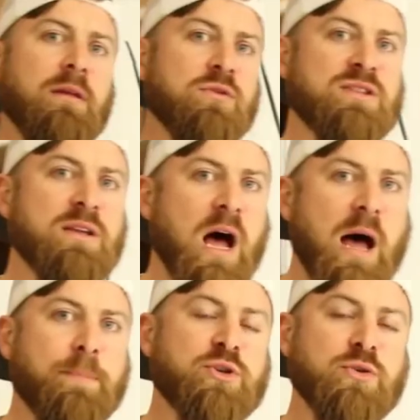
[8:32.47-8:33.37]
was the
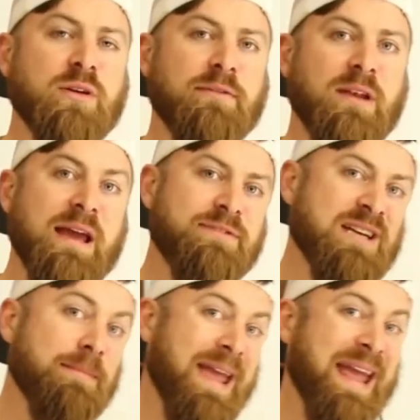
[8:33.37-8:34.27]
opportunity of a
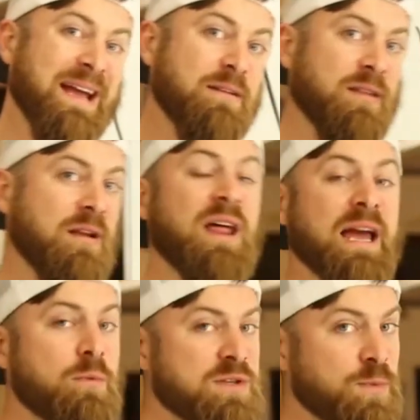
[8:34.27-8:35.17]
lifetime, and the
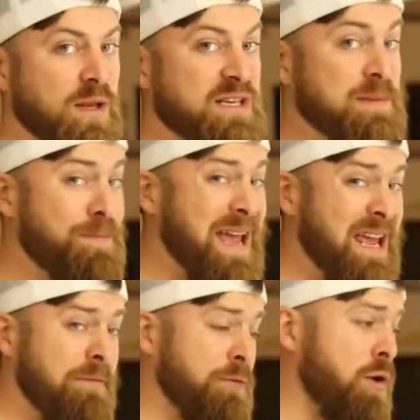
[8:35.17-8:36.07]
client was willing to
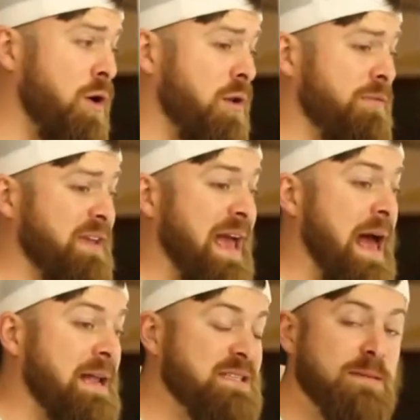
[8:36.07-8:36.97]
pay for all of the
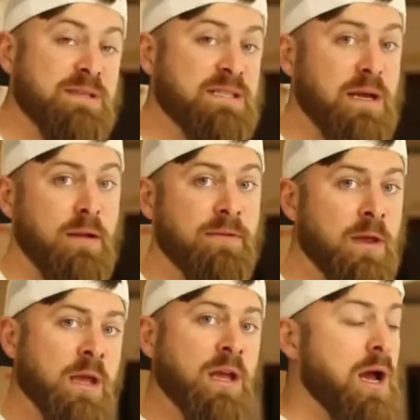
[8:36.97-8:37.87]
ads himself.
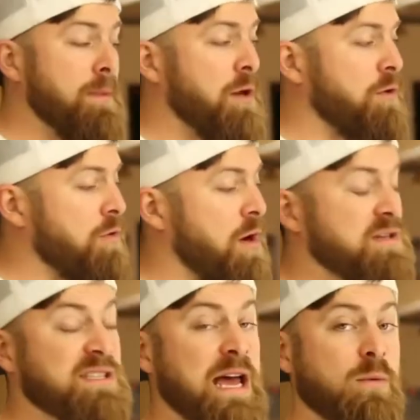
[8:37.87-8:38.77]
Coming
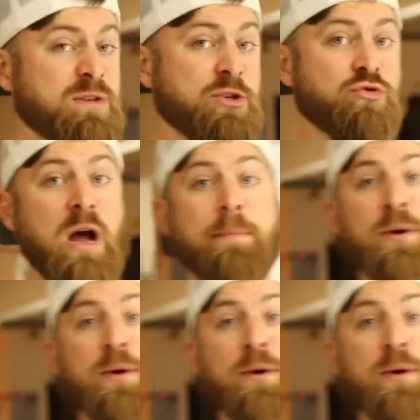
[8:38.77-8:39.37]
across that was a drop